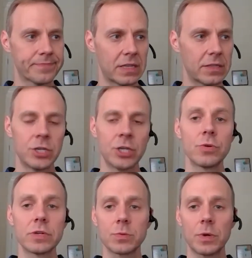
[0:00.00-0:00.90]

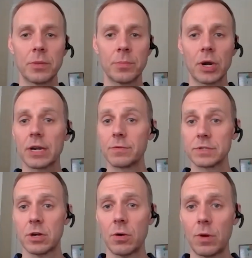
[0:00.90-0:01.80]
newest one in the market
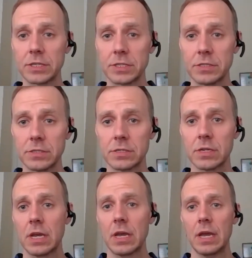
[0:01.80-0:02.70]
was car washes.
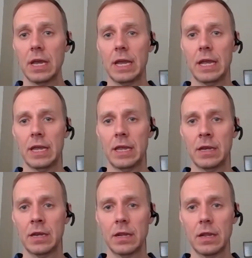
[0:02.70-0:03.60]

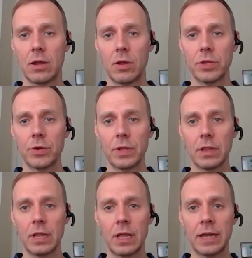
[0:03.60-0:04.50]
And although a
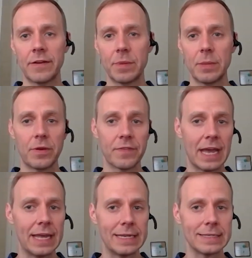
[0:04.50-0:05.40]
lot of people have
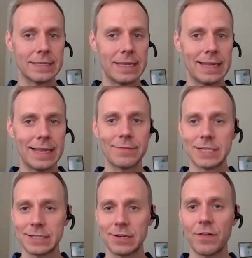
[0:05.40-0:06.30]
gotten into that, that
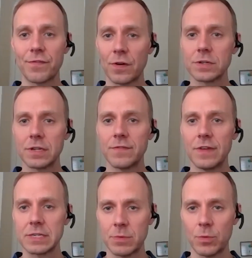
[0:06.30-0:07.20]
was actually our first
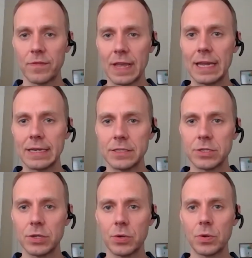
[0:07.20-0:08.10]
investment we've gotten
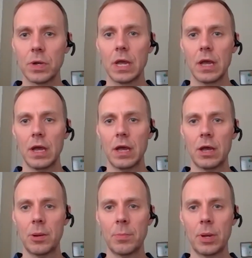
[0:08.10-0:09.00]
into.
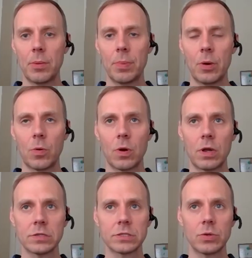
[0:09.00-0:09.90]
But we're
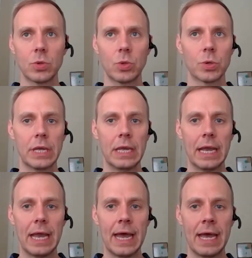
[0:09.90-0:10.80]
also
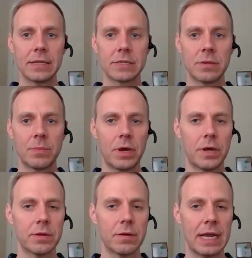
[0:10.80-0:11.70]
looking at some
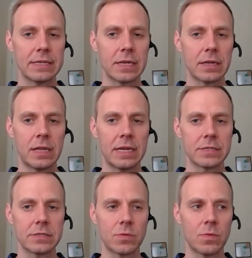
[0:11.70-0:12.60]
other asset
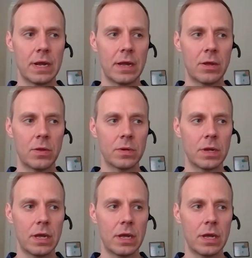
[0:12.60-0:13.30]
classes around